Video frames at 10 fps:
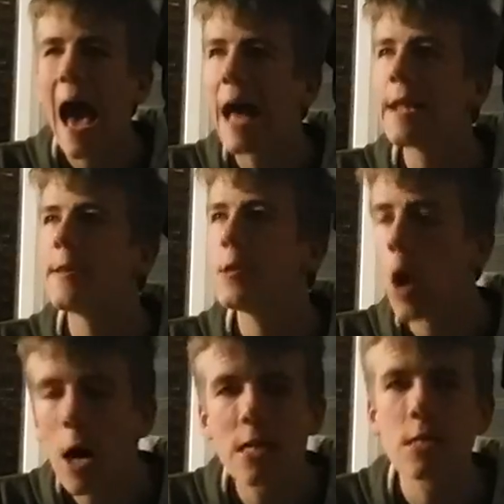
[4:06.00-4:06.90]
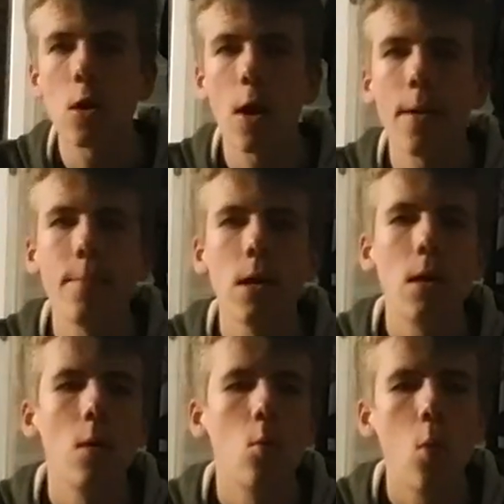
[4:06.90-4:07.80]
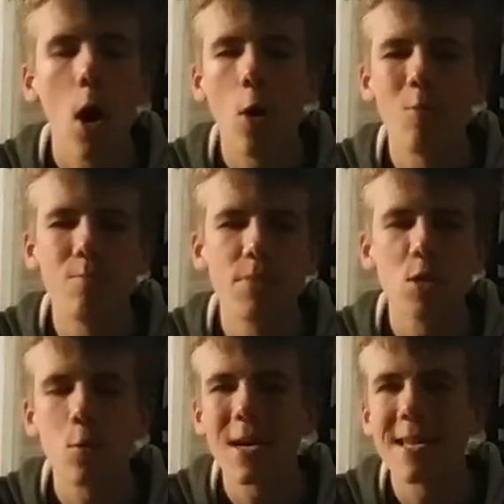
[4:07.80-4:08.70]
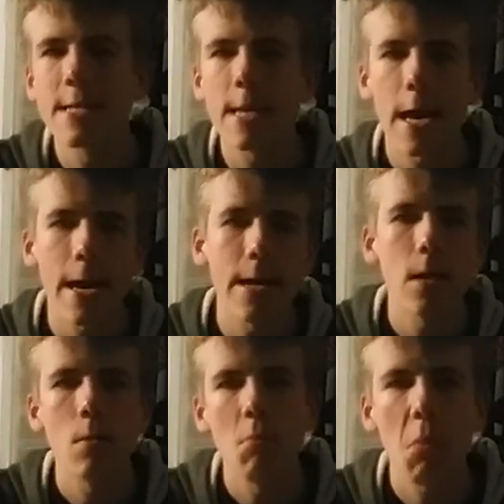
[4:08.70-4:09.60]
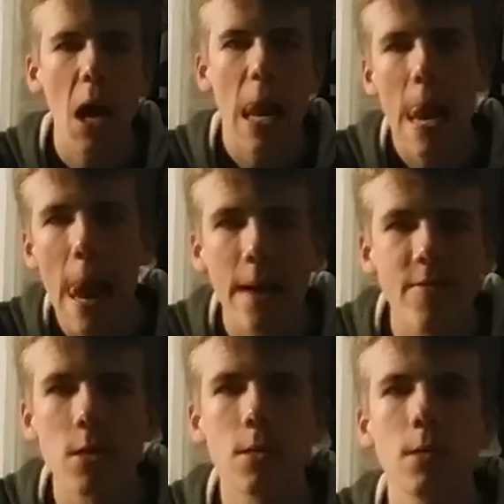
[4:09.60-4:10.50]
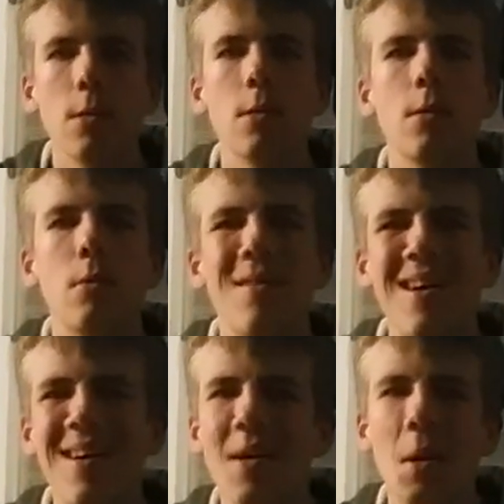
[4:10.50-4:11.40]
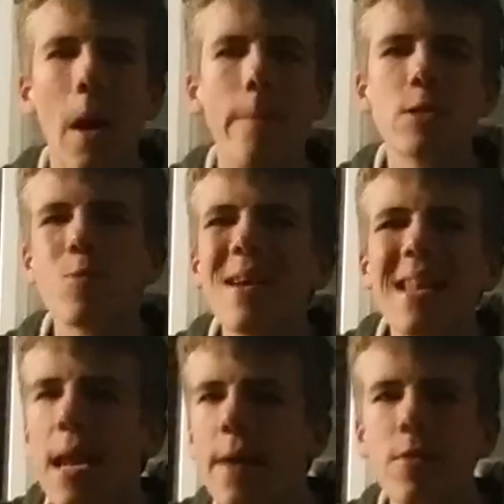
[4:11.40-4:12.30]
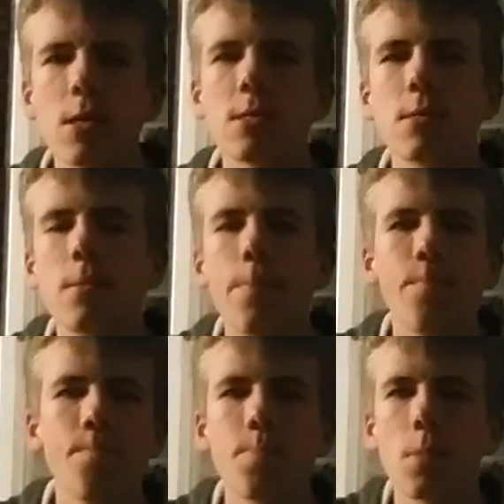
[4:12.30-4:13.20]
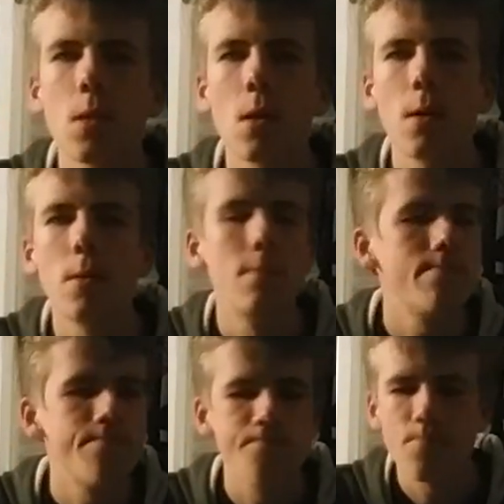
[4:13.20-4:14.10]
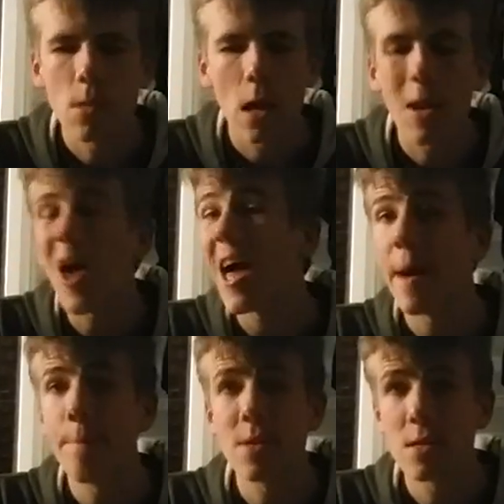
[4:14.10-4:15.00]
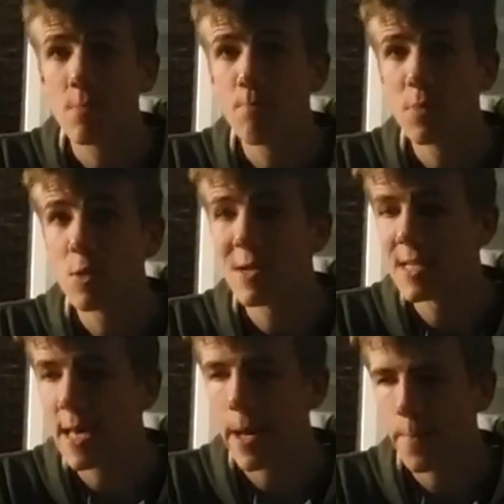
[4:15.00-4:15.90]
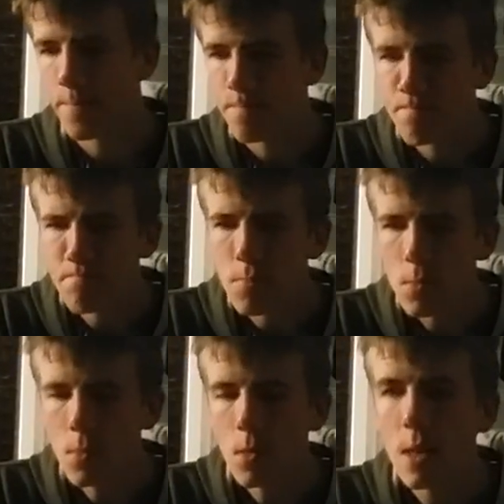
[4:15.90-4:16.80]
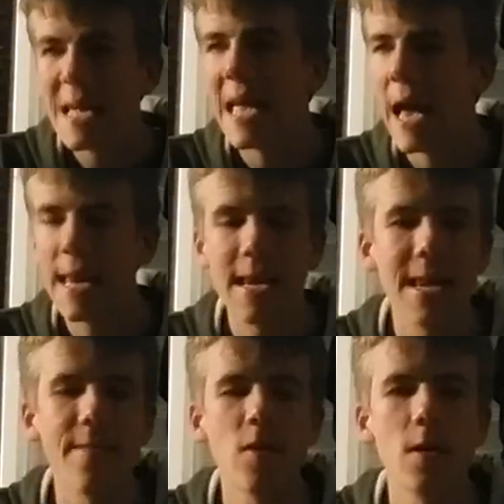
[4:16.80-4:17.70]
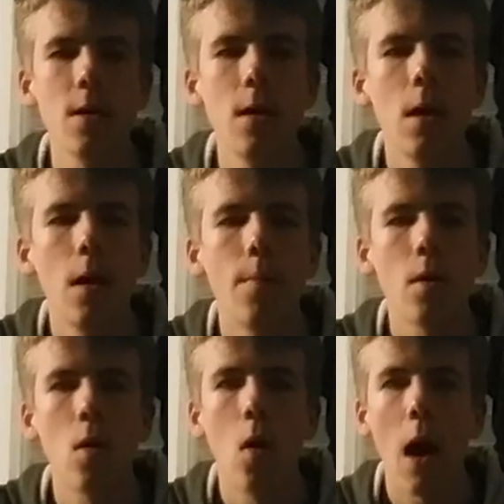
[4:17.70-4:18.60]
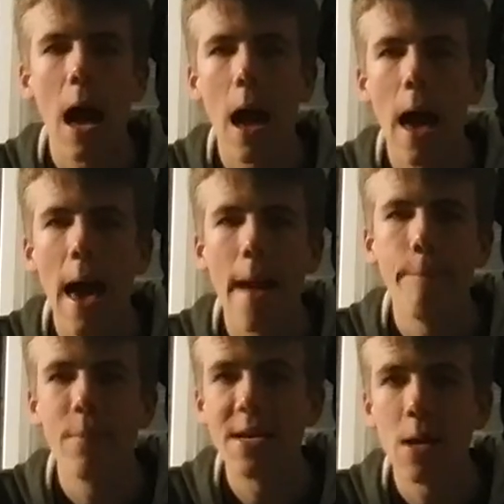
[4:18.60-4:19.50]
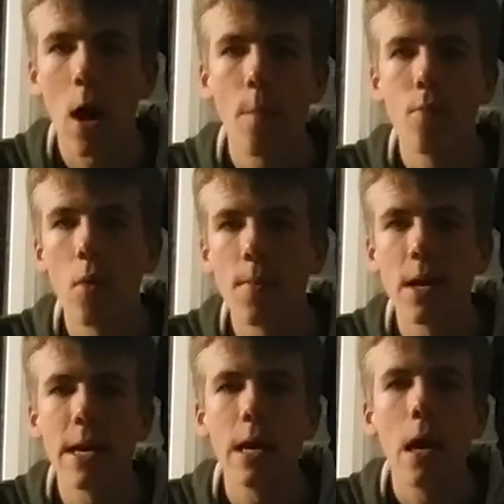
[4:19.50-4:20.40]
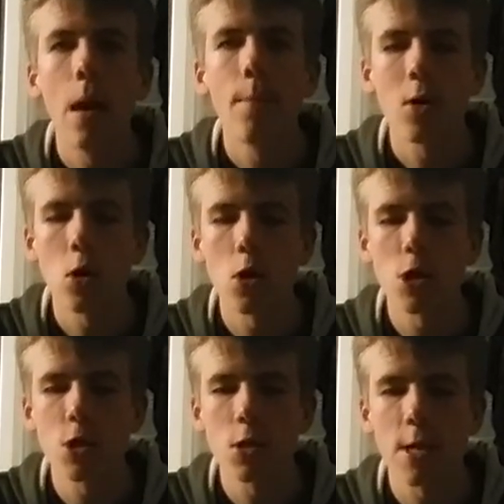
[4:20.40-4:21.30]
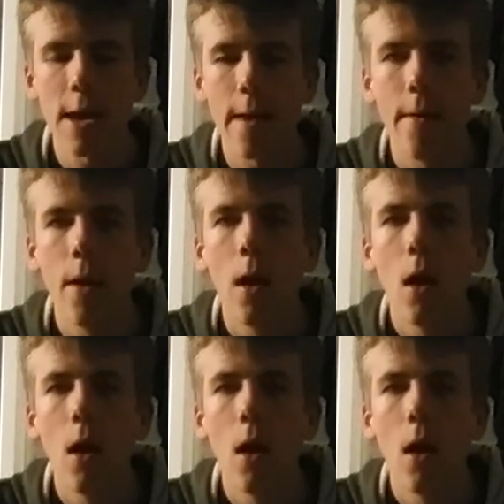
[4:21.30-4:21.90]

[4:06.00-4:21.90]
at night time, well, between 10 and 11. Between 11 and... like that. Between 10 and 11 and midnight, probably, because yeah.